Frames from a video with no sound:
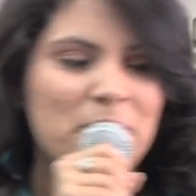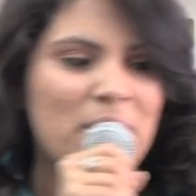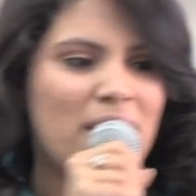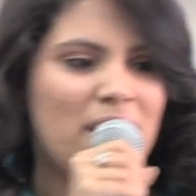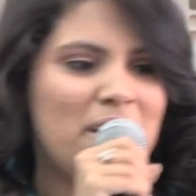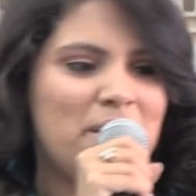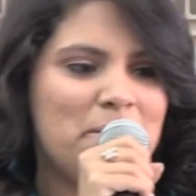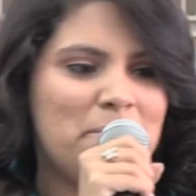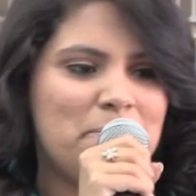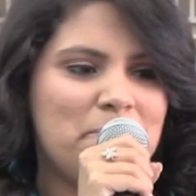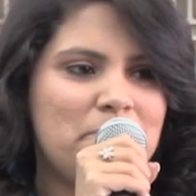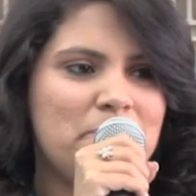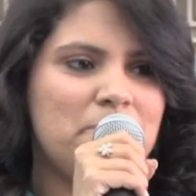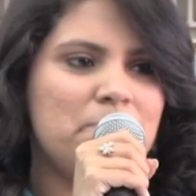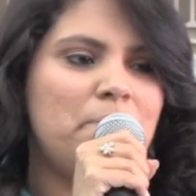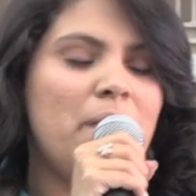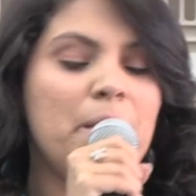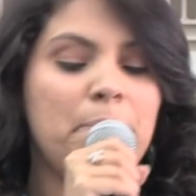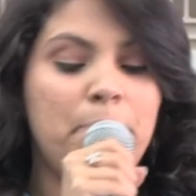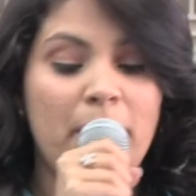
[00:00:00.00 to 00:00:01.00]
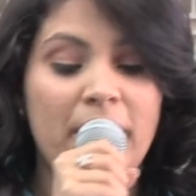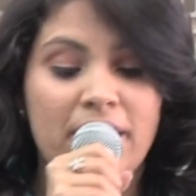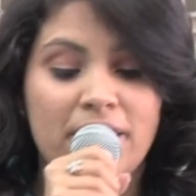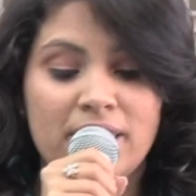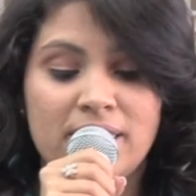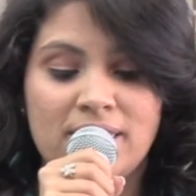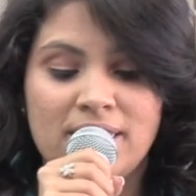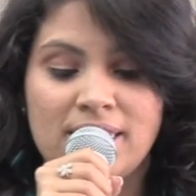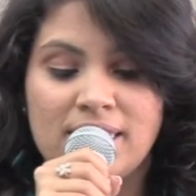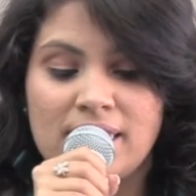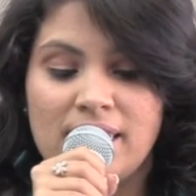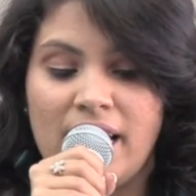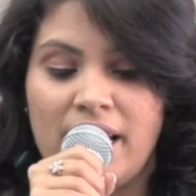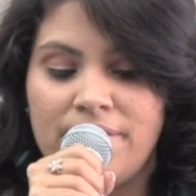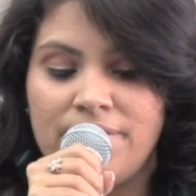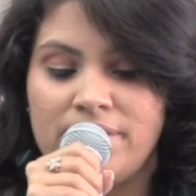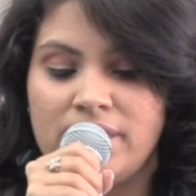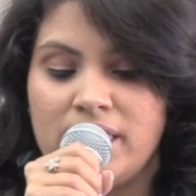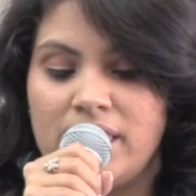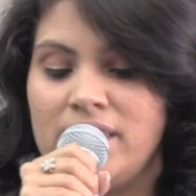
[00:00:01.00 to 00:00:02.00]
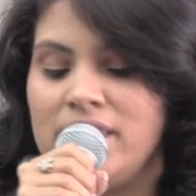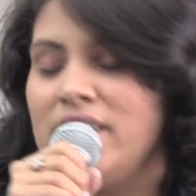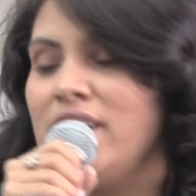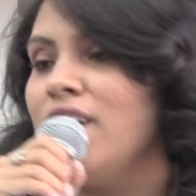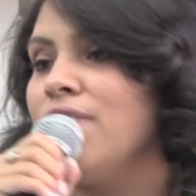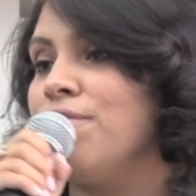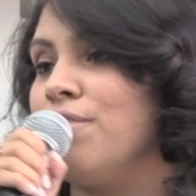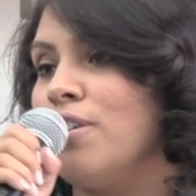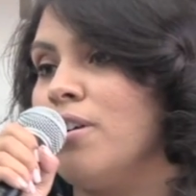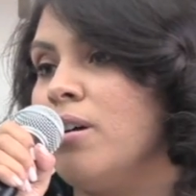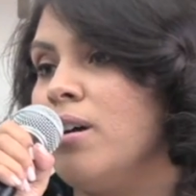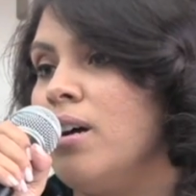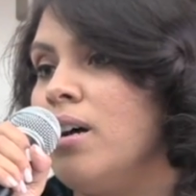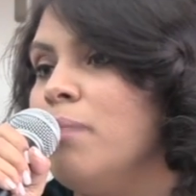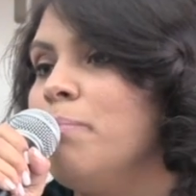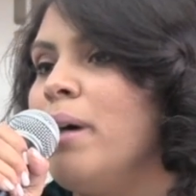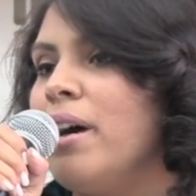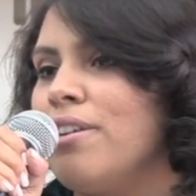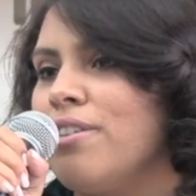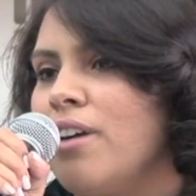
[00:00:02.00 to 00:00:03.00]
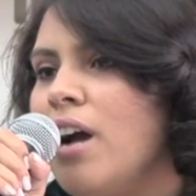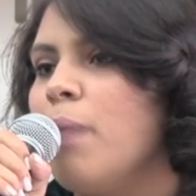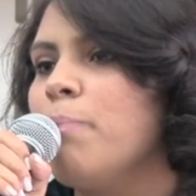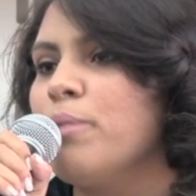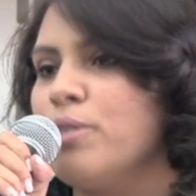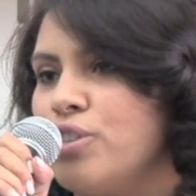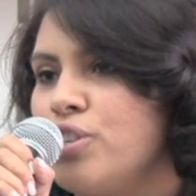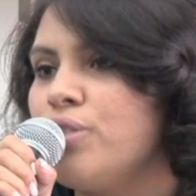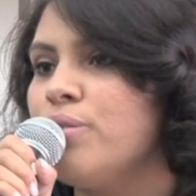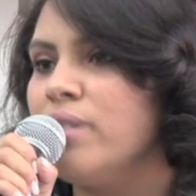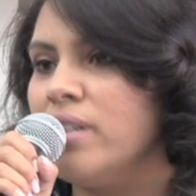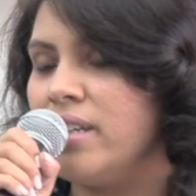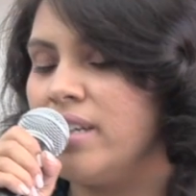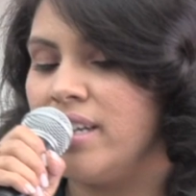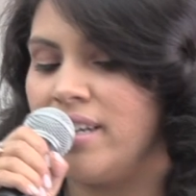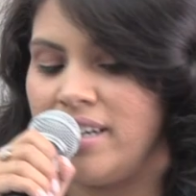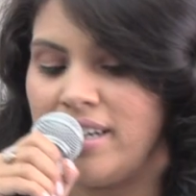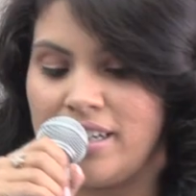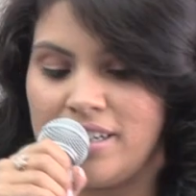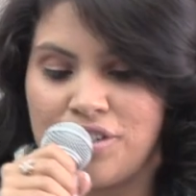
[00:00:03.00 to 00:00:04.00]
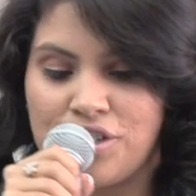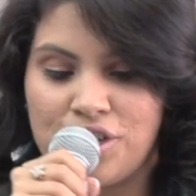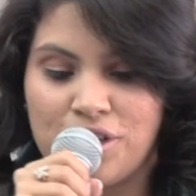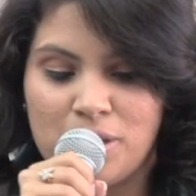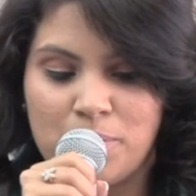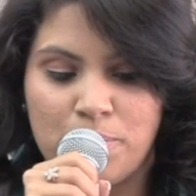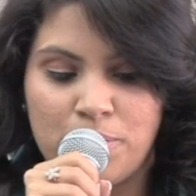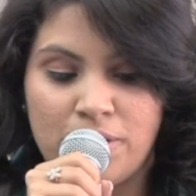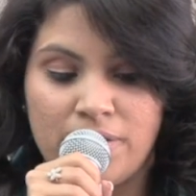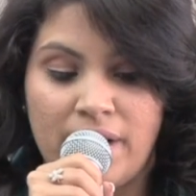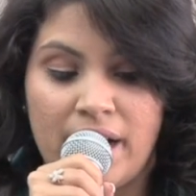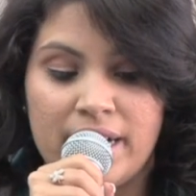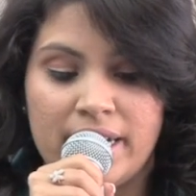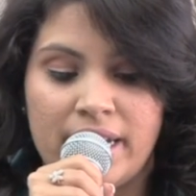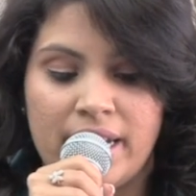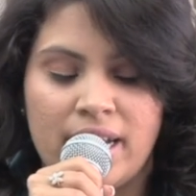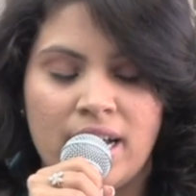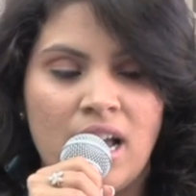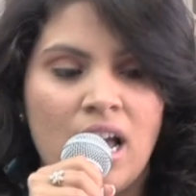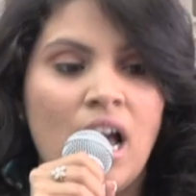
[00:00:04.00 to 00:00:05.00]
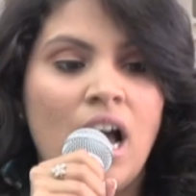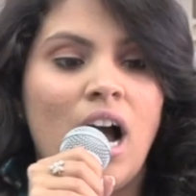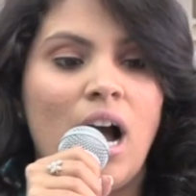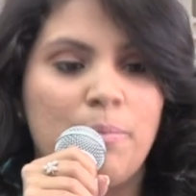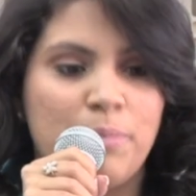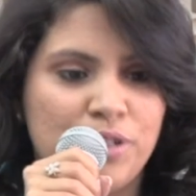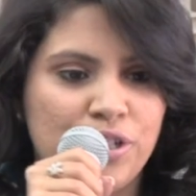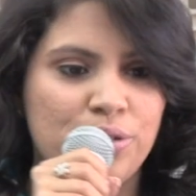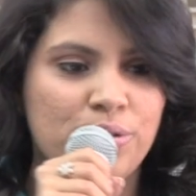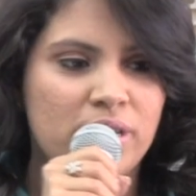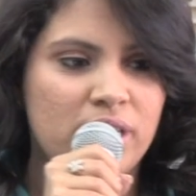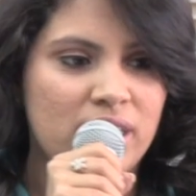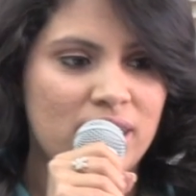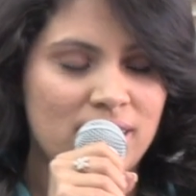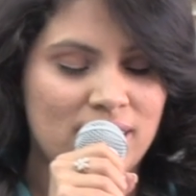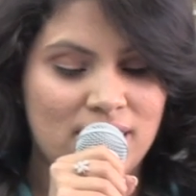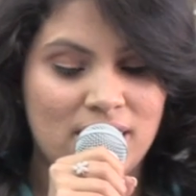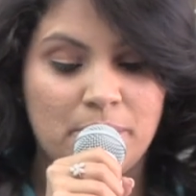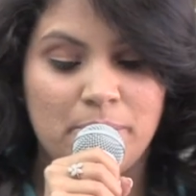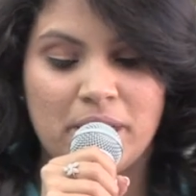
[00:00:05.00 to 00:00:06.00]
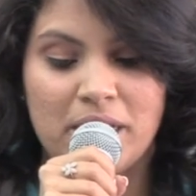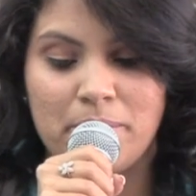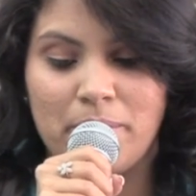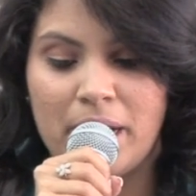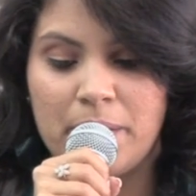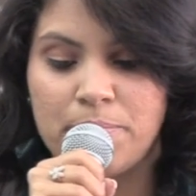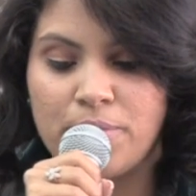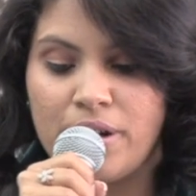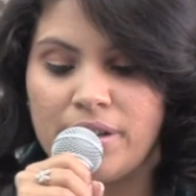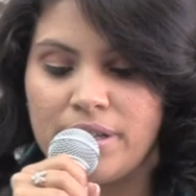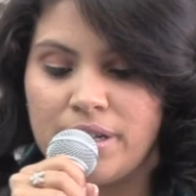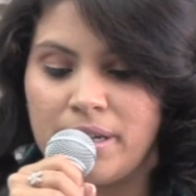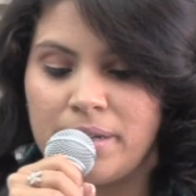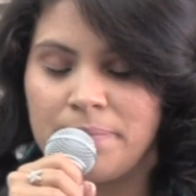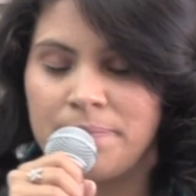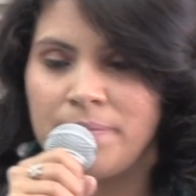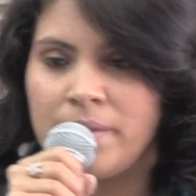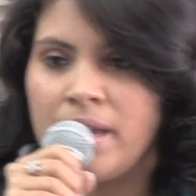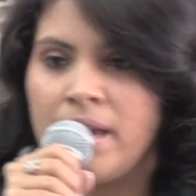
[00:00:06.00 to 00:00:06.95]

My parents left India for a better opportunity, providing opportunities to me and my brother.